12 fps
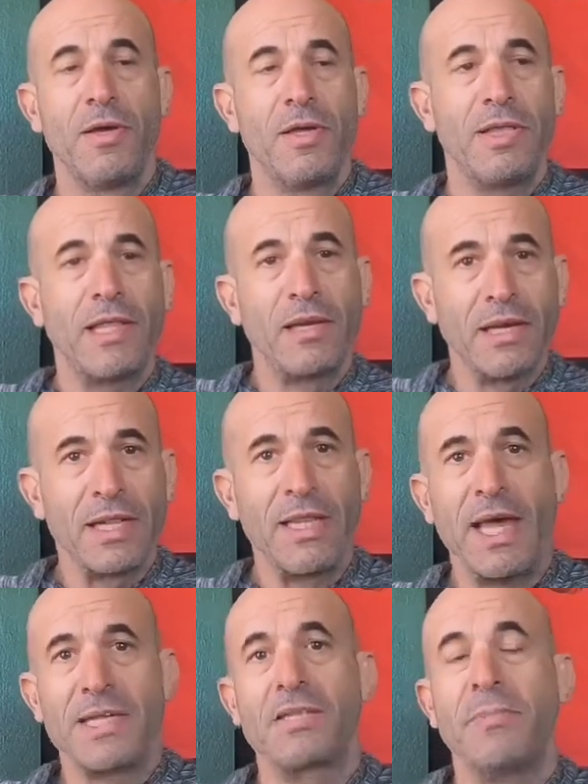that they're going to
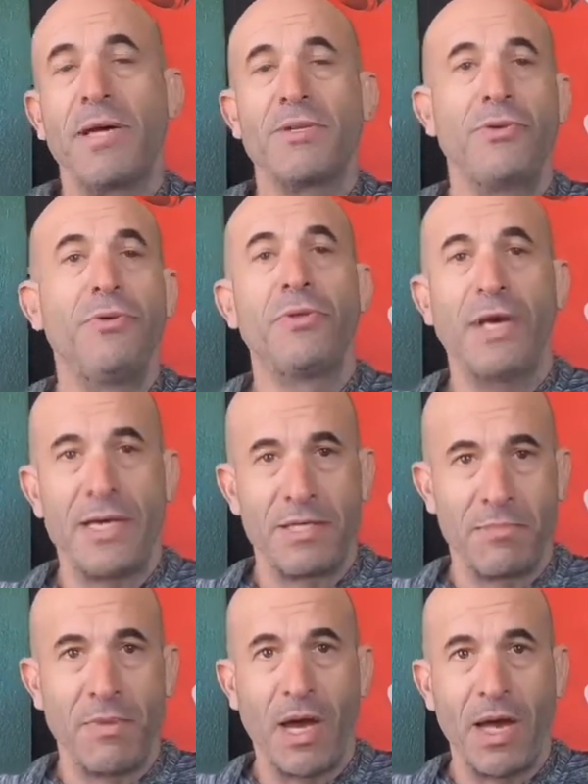last about 2,000
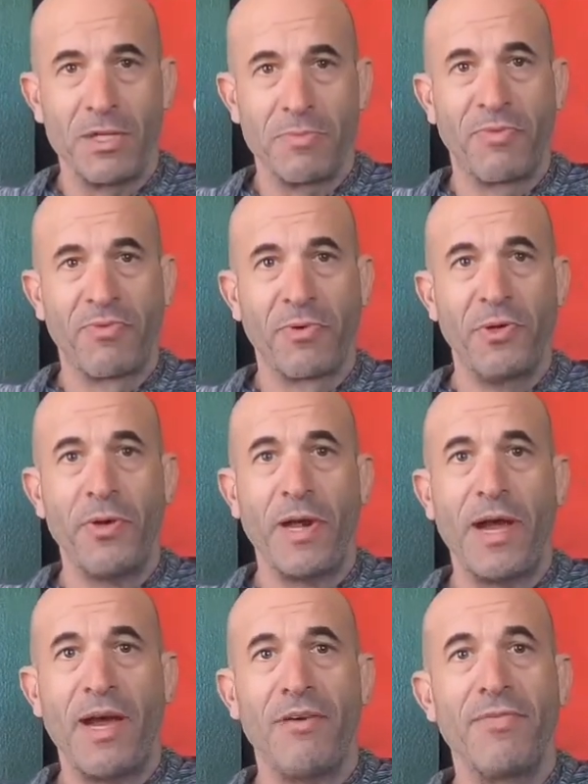miles before you
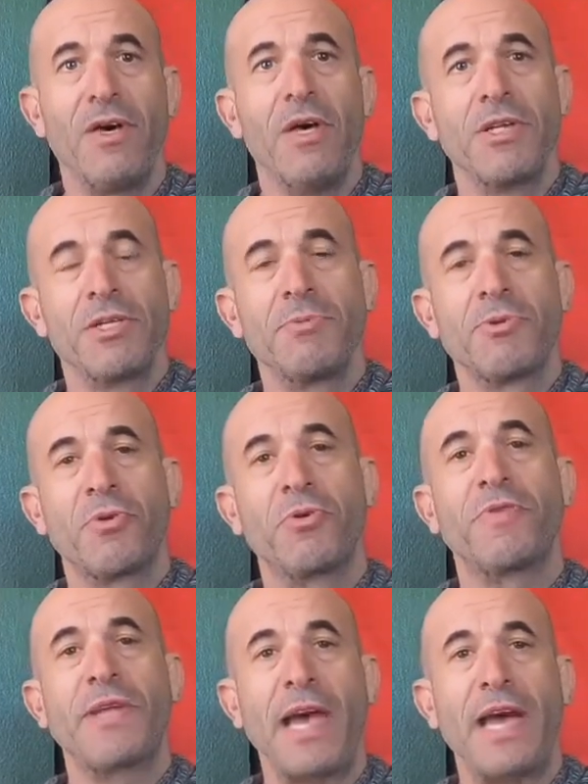have some sort of
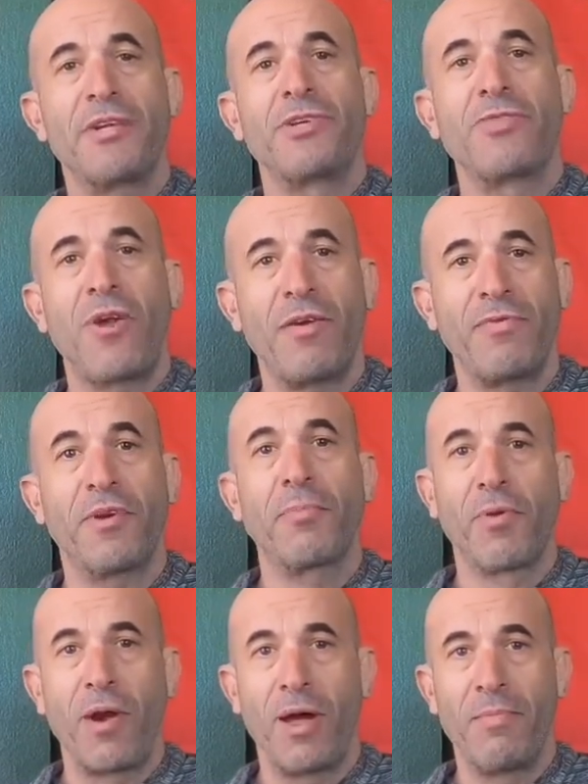catastrophic
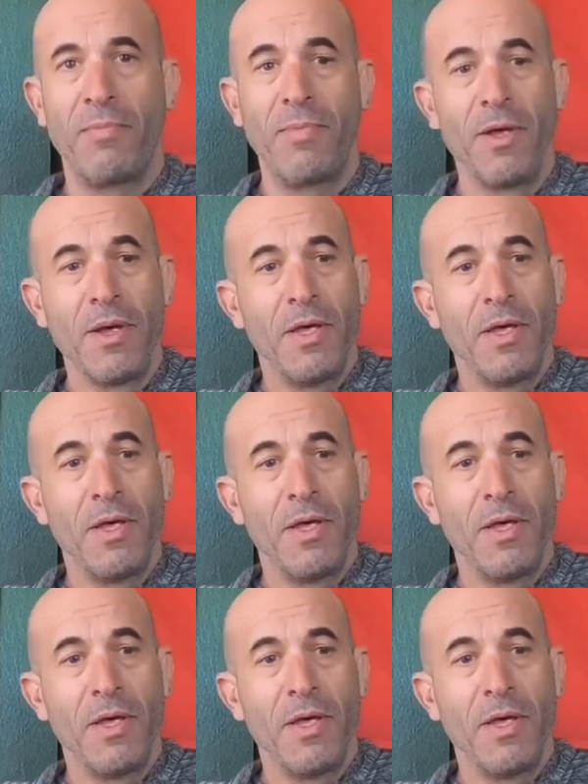problem.